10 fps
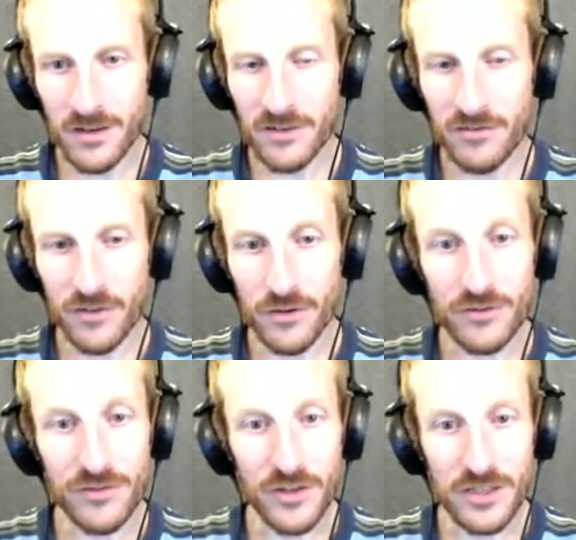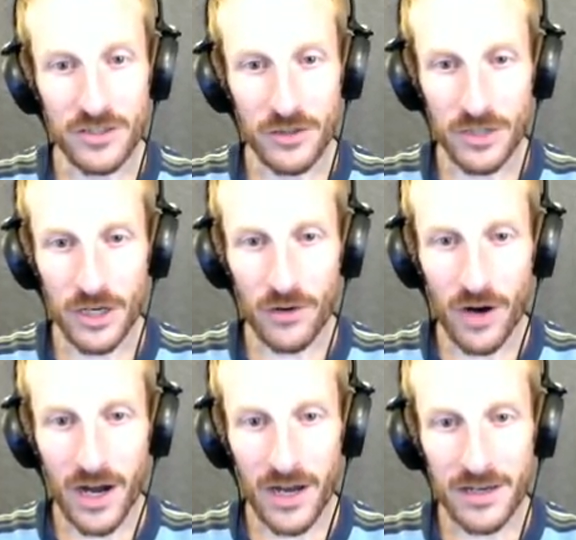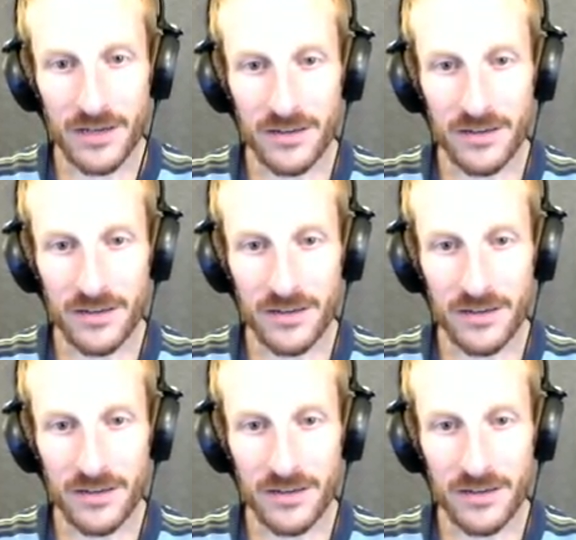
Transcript: For those of you that don't know, I